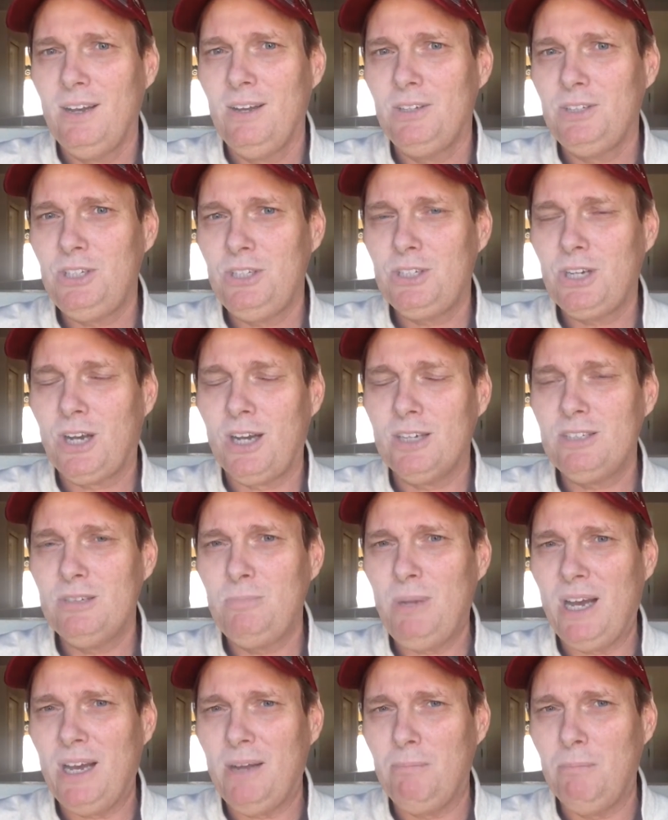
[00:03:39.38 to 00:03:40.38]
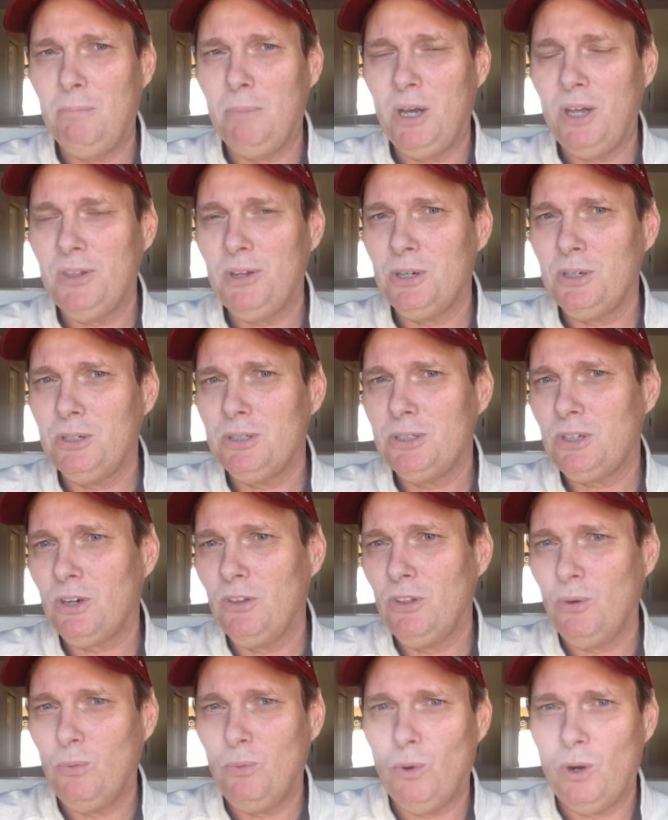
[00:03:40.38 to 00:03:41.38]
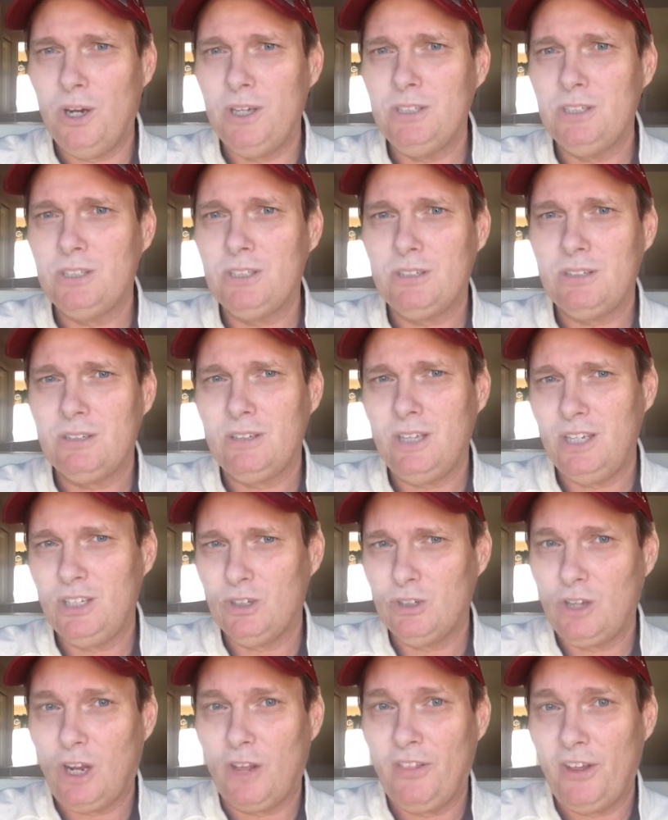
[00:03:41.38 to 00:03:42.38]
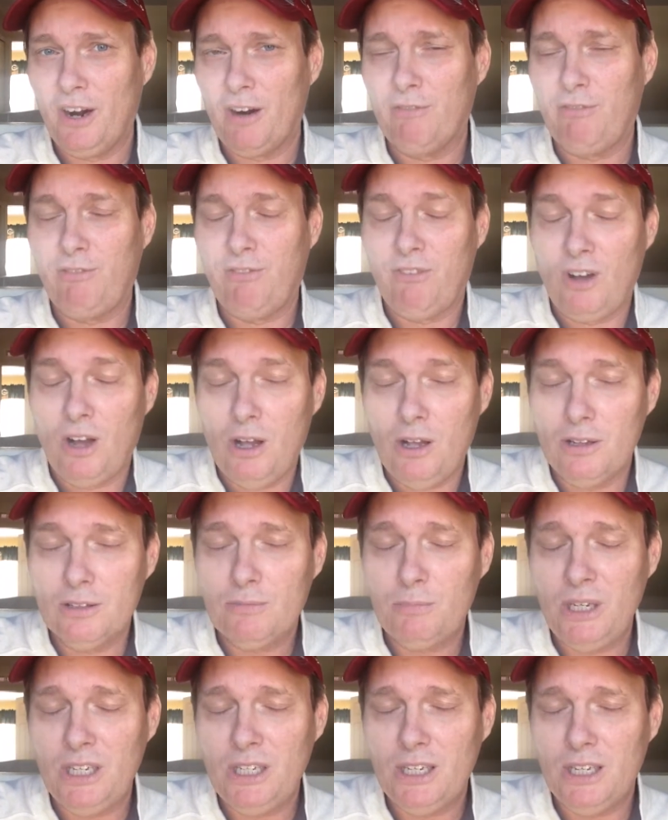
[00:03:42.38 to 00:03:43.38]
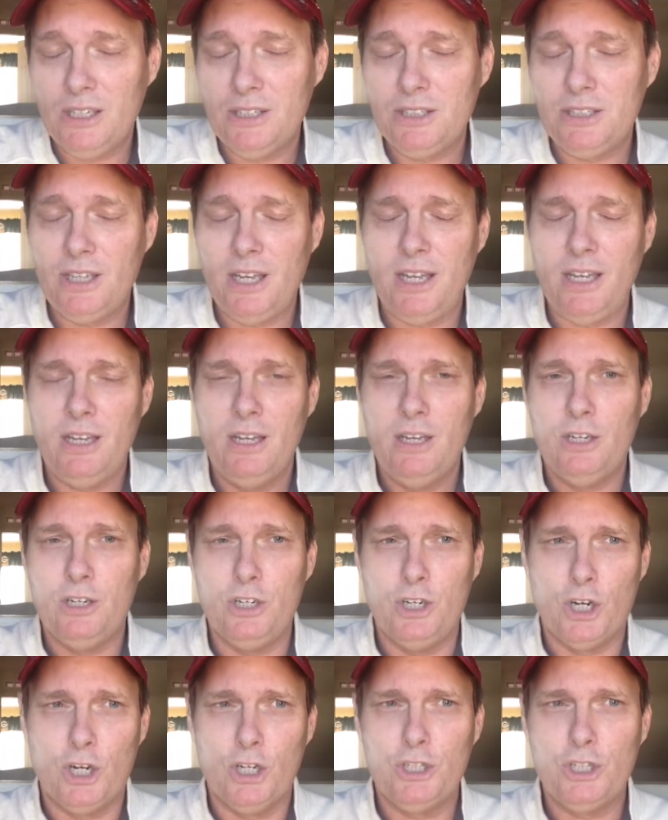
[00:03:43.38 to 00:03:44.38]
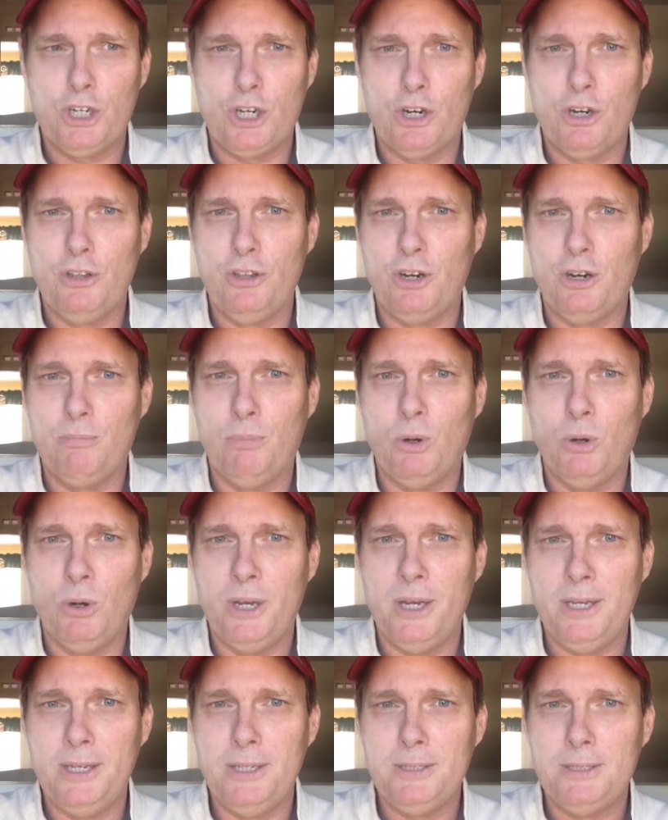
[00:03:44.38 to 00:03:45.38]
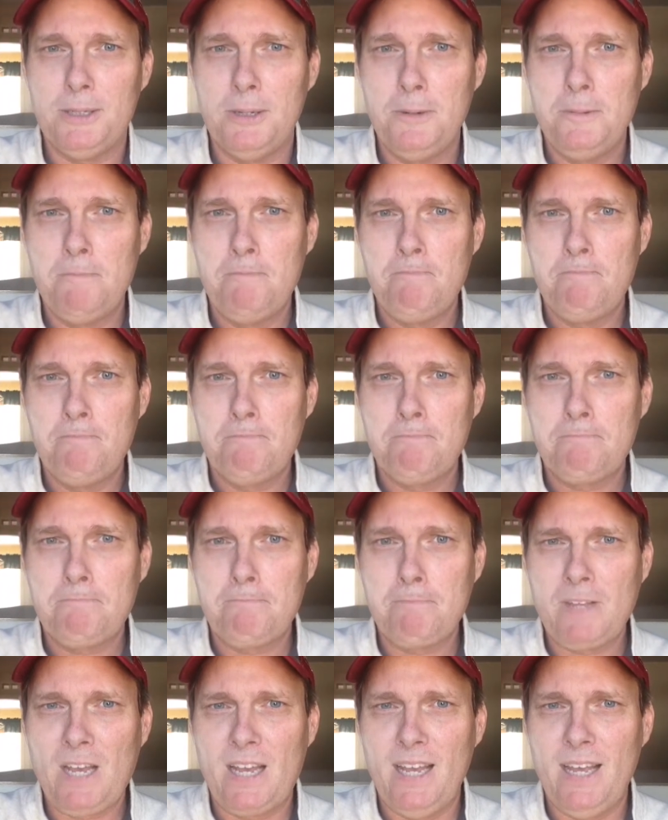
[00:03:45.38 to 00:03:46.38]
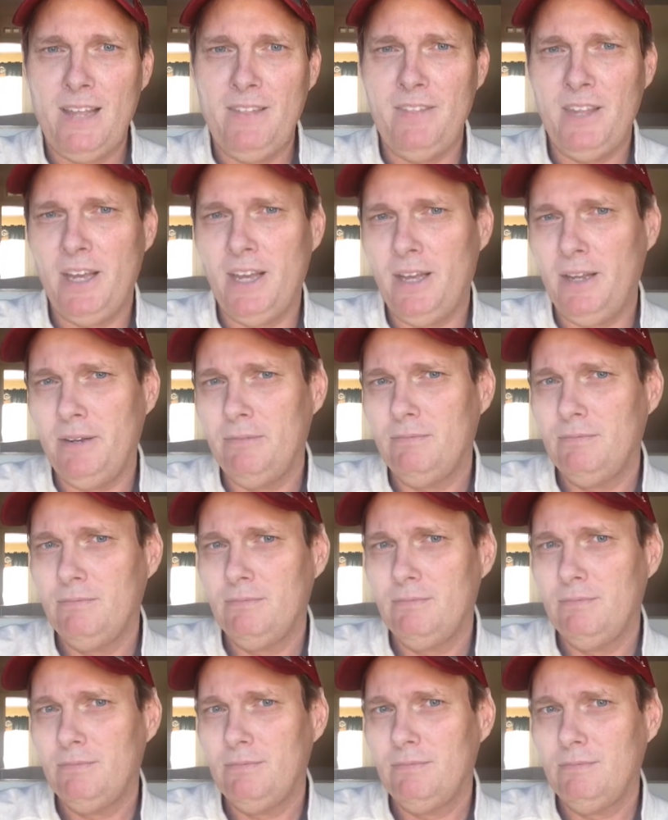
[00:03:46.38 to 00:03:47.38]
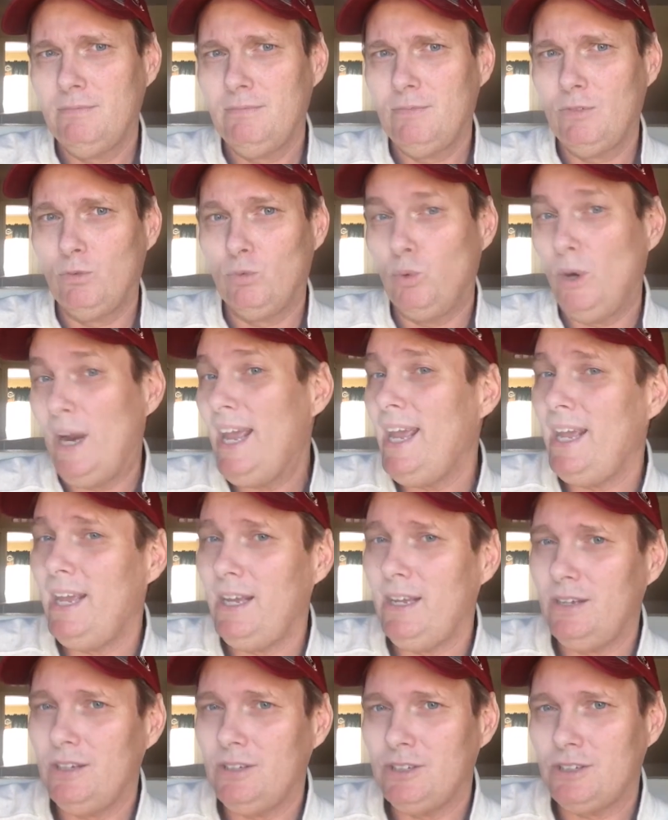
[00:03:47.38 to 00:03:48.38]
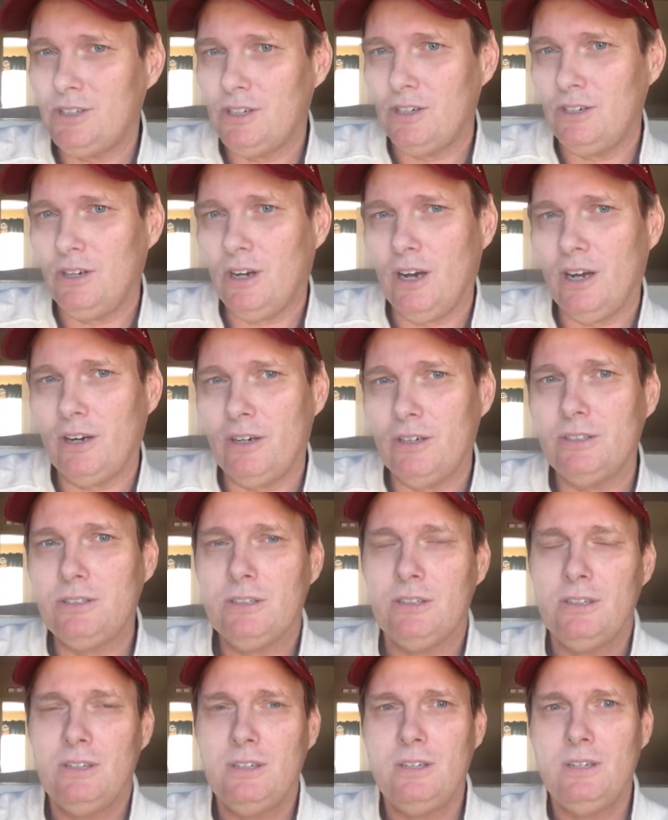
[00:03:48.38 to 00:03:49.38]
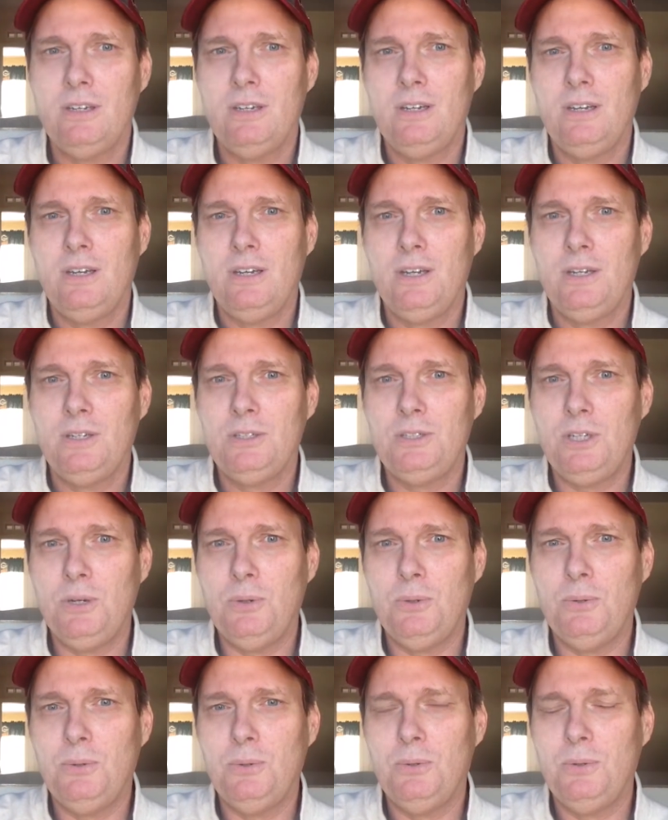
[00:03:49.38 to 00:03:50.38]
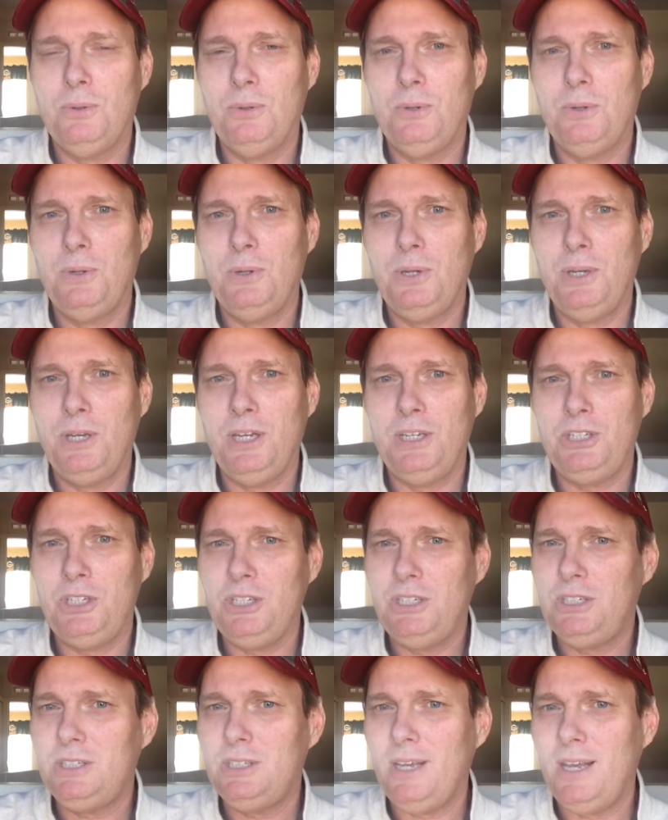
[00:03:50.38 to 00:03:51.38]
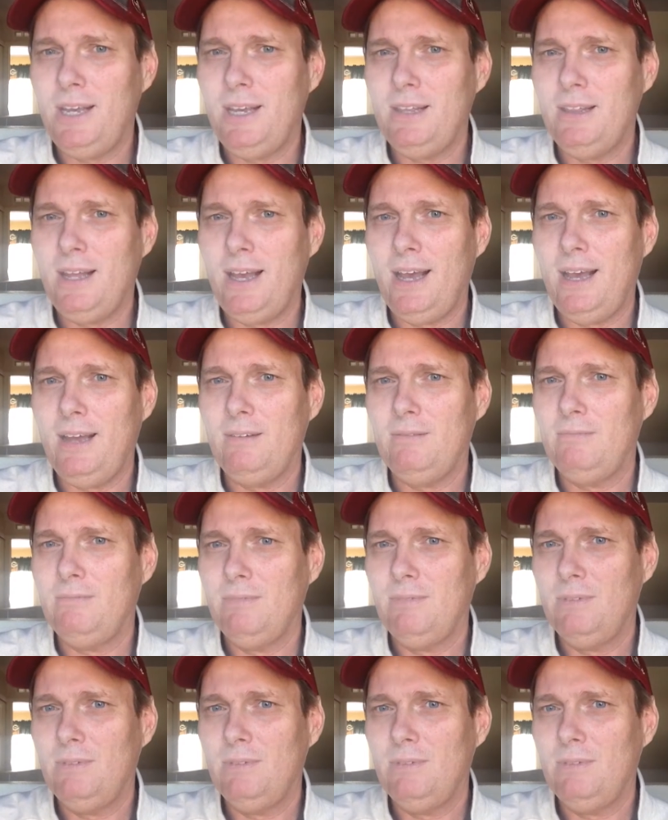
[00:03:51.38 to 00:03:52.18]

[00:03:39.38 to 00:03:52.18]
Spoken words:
she talks about mothers are the ones, it's their fault because they nurture their boys and then raise their daughters. So is she saying that